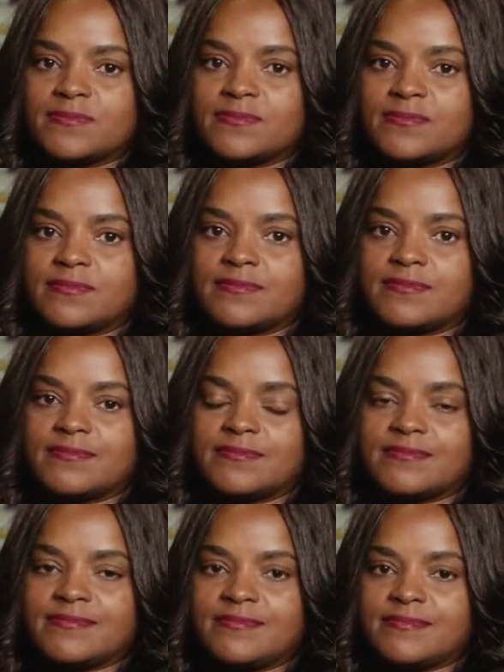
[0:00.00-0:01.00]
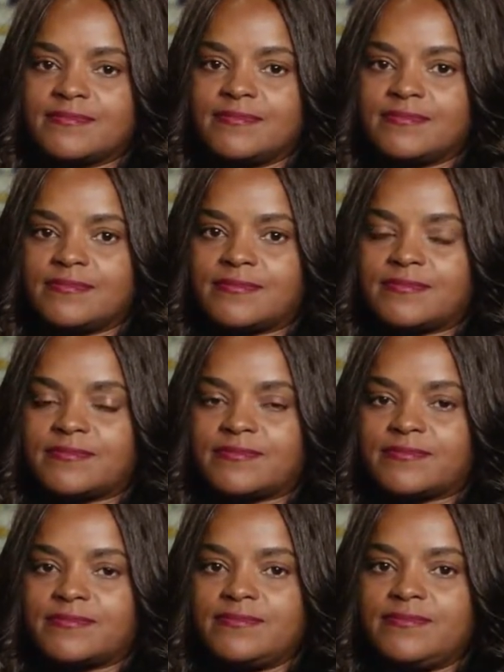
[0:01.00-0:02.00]

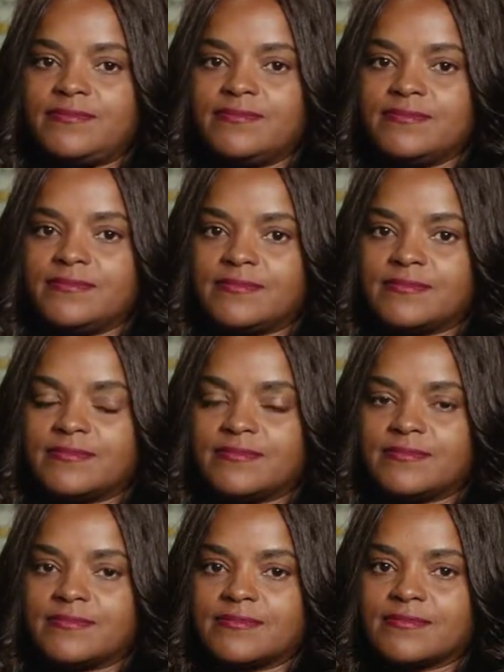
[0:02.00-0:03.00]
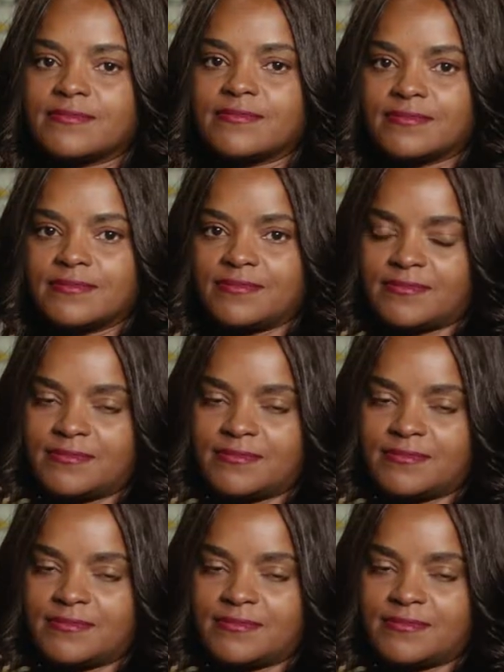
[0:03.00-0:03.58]
No words are spoken by the person on screen.